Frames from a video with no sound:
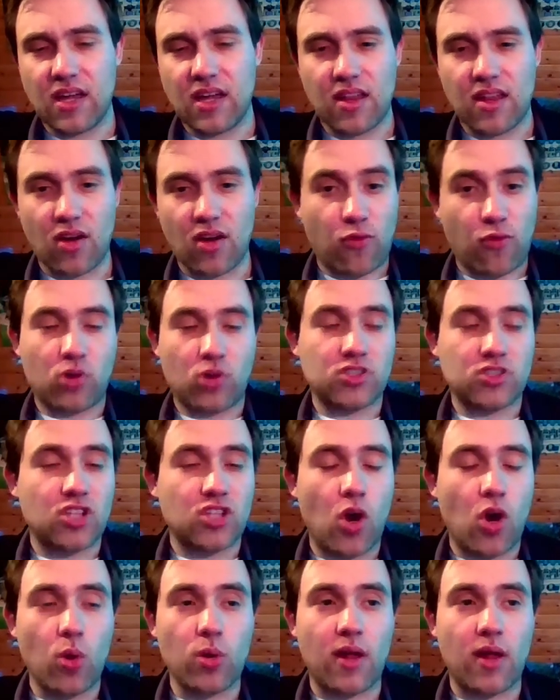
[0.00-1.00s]
There are, of course,
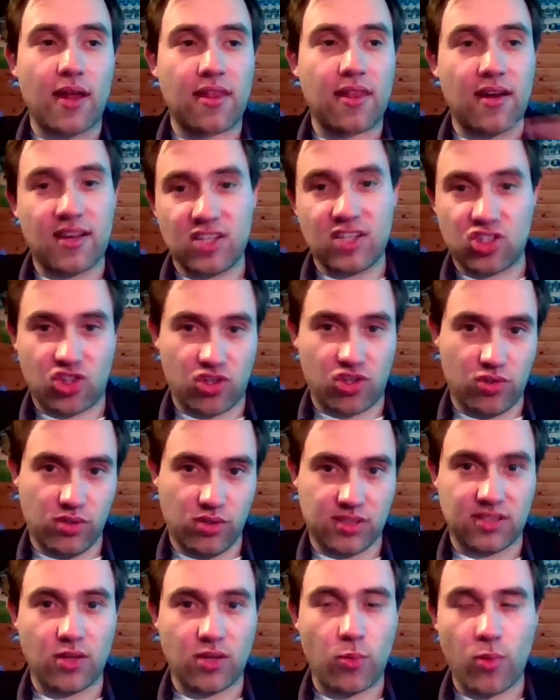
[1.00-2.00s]
whole other
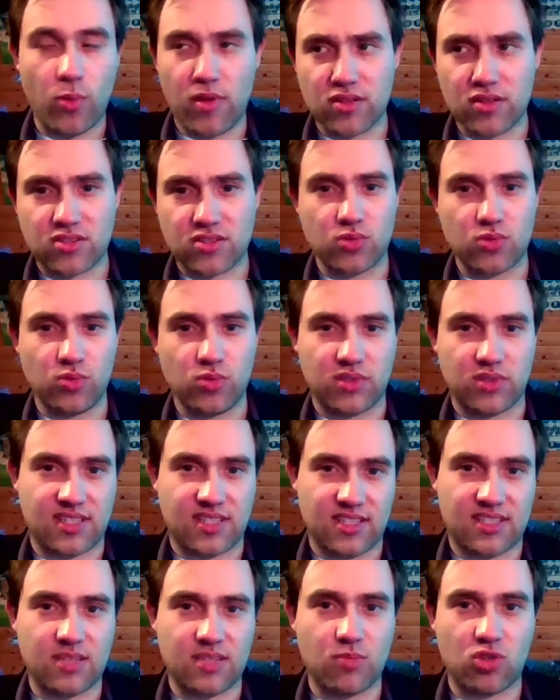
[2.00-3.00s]
issues with the school
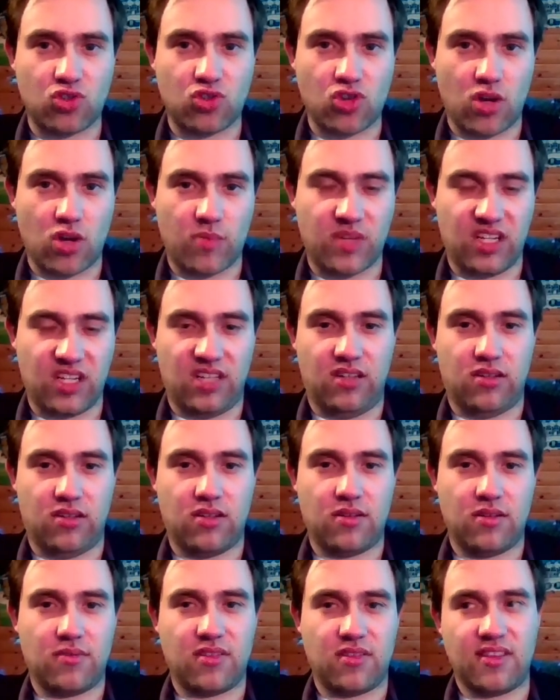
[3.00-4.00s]
system in Germany.
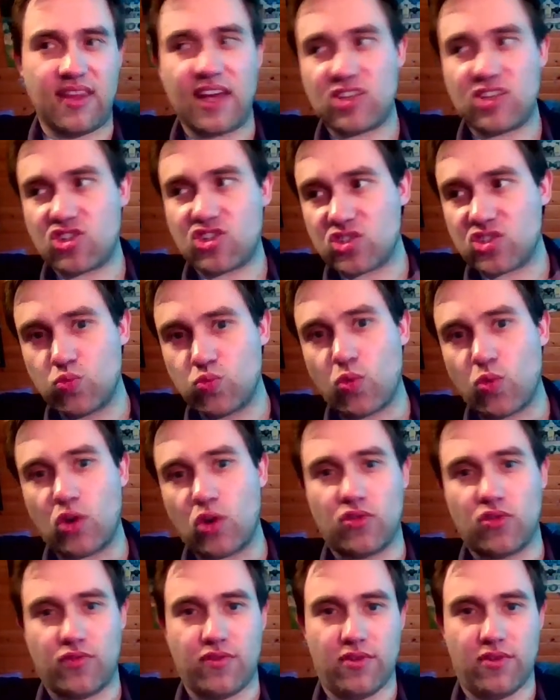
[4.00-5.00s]
That's just
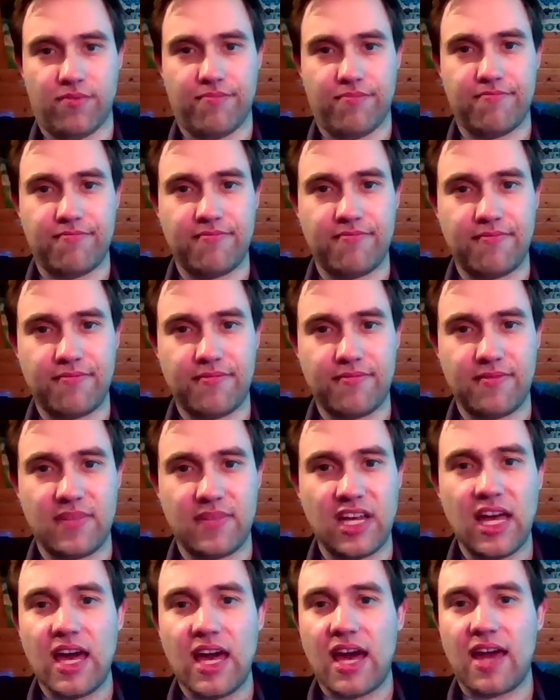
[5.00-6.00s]
one of them.
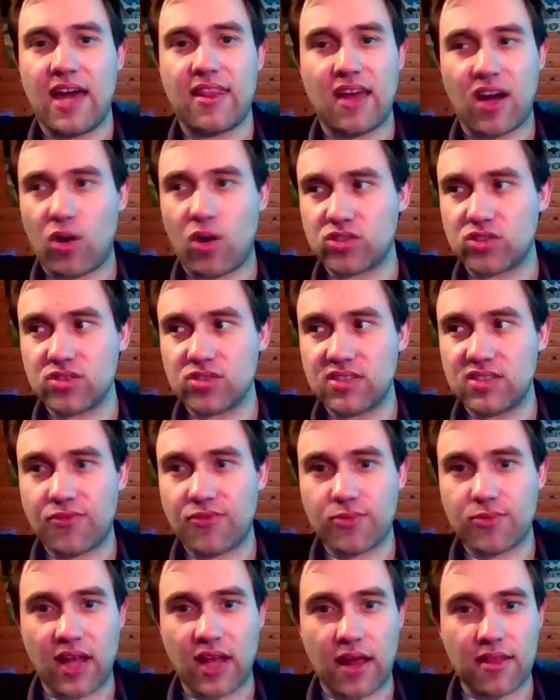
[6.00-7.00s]
And there are also
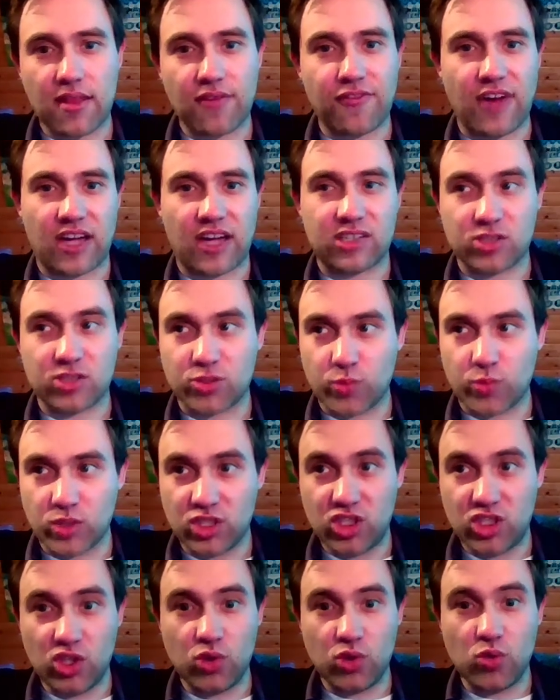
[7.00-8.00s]
different other factors where
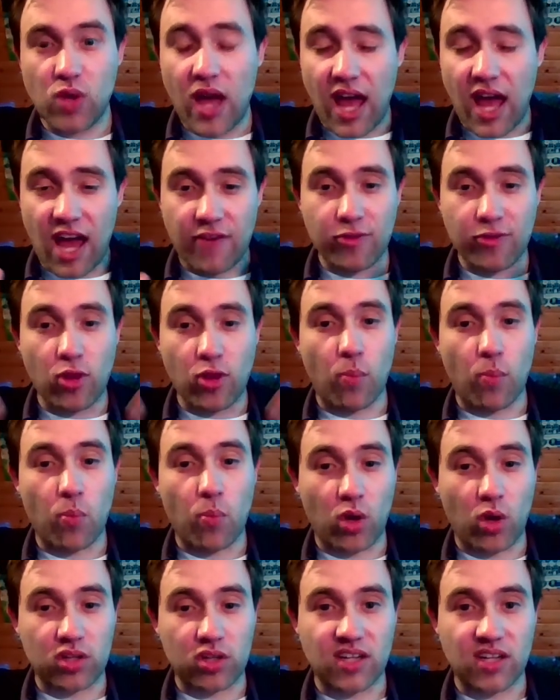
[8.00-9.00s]
you have not
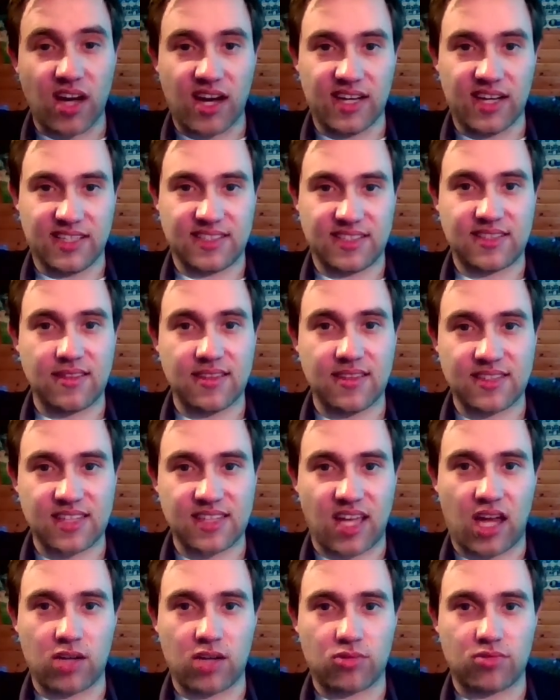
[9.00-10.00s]
modernized this
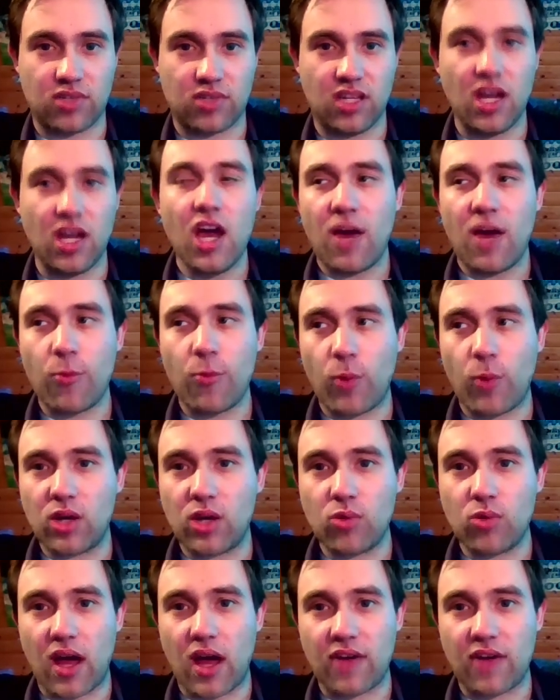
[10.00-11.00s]
country and where
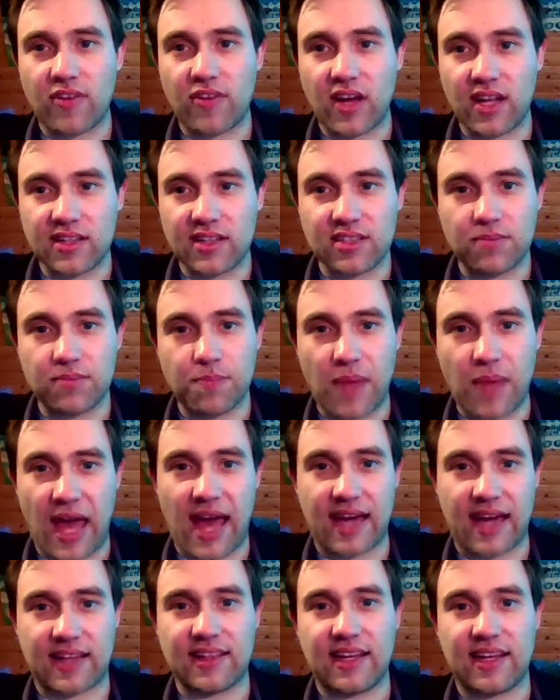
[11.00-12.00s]
you have held it
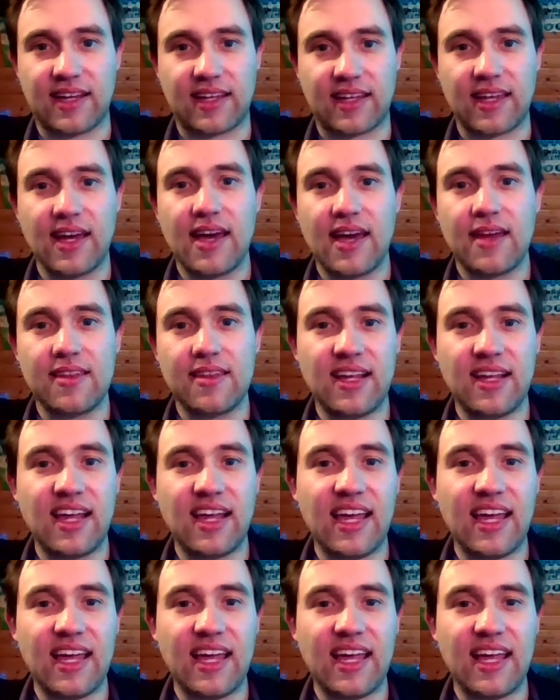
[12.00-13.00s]
back, like the
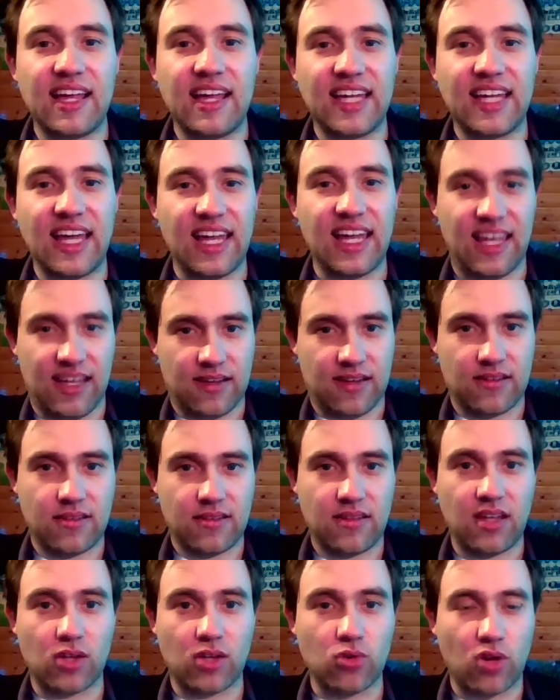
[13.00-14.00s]
EEG,
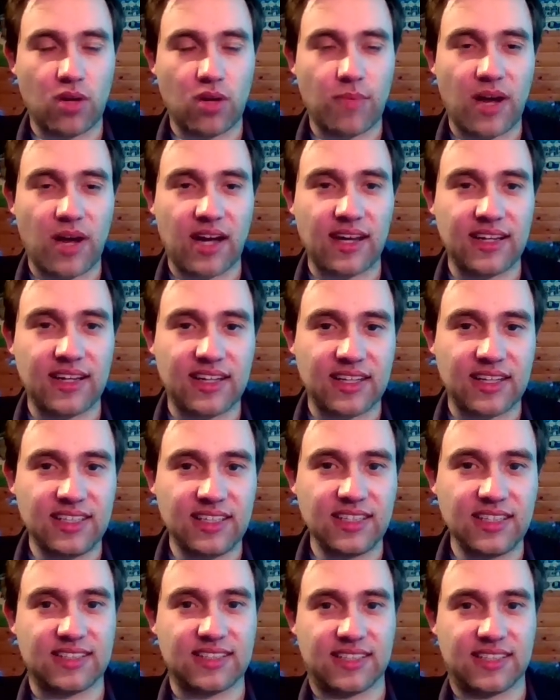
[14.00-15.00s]
the Erneuerbare
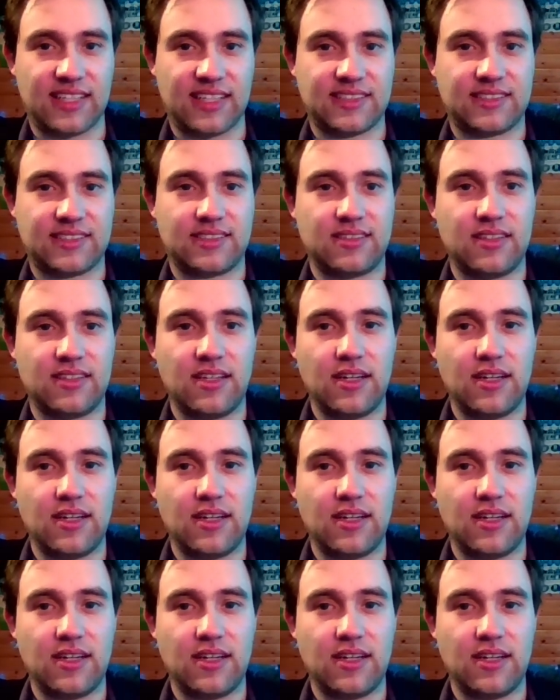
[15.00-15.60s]
Energiengesetz,